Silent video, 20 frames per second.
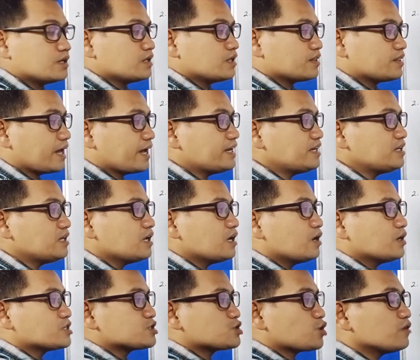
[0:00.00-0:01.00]
Then,
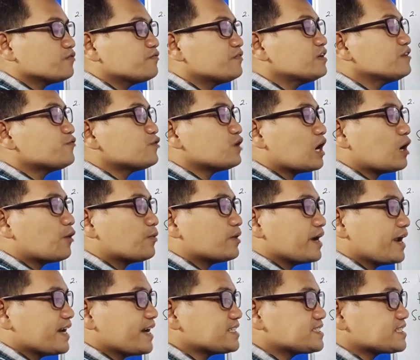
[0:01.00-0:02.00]
solving for our
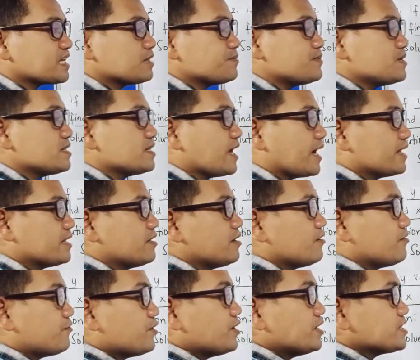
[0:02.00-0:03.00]
x can be done
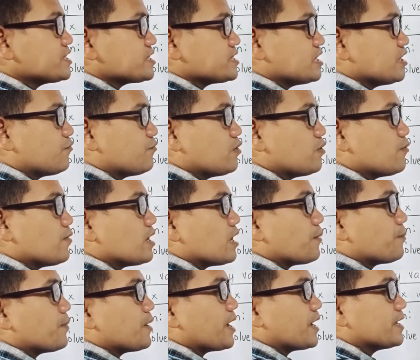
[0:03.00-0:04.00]
first if we will
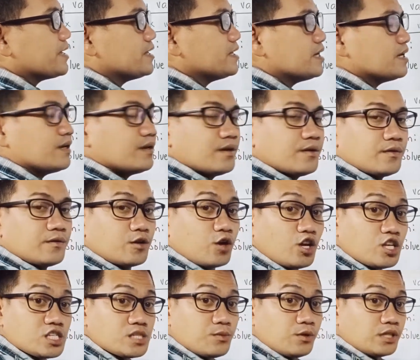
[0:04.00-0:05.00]
apply
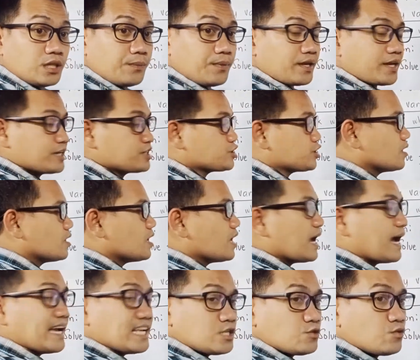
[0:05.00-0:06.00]
cross multiplication
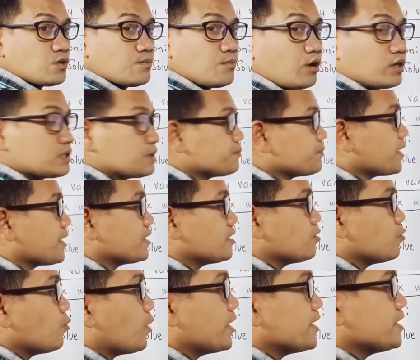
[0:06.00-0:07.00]
as we multiply
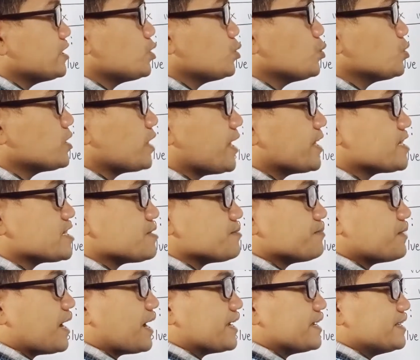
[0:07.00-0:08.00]
1 and 2/10
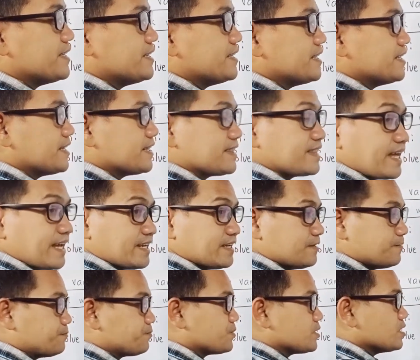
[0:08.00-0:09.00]
by
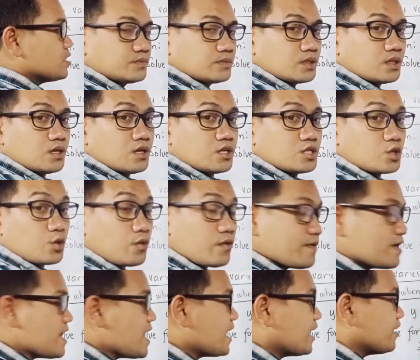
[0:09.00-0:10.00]
10. So we
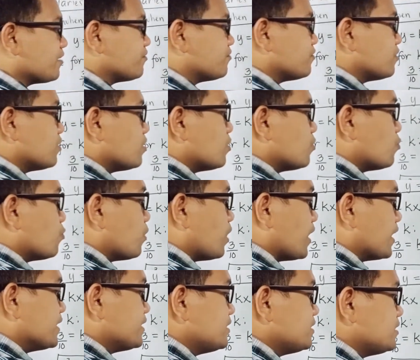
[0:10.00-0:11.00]
will have
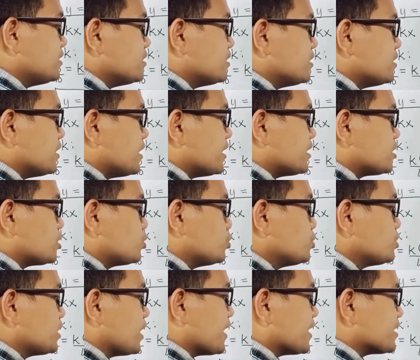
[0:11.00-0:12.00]
1 and
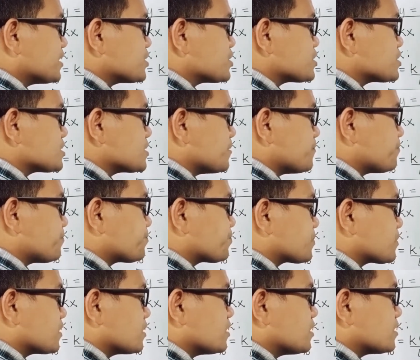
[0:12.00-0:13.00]
2/10
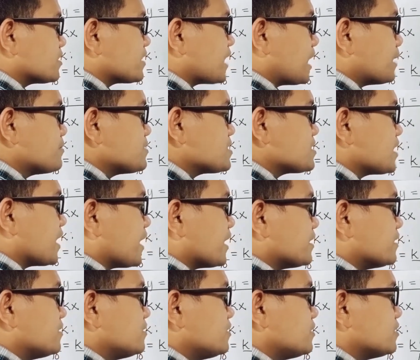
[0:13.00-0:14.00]
times
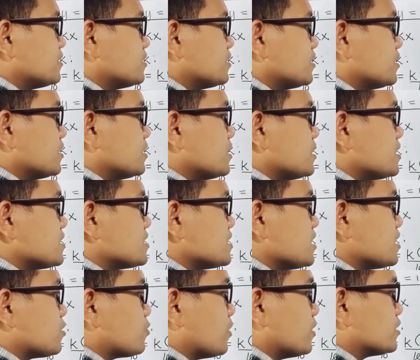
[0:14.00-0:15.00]
10 is
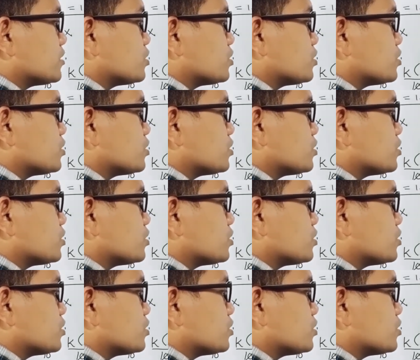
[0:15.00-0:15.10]
equal